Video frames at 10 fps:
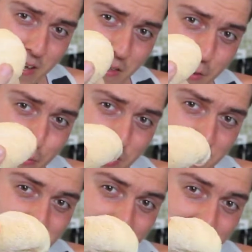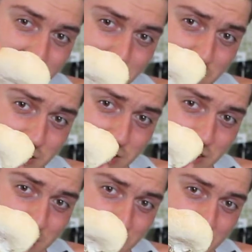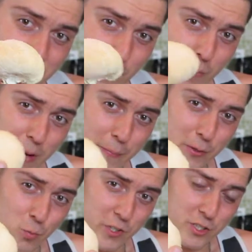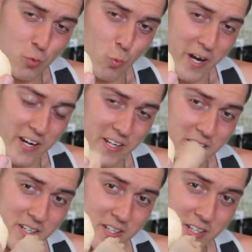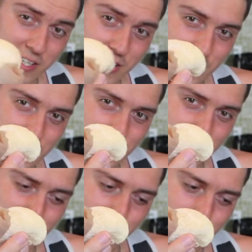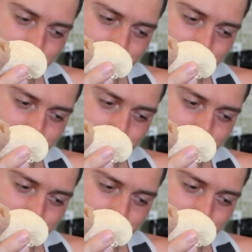their brains healed, and they remembered which way to go.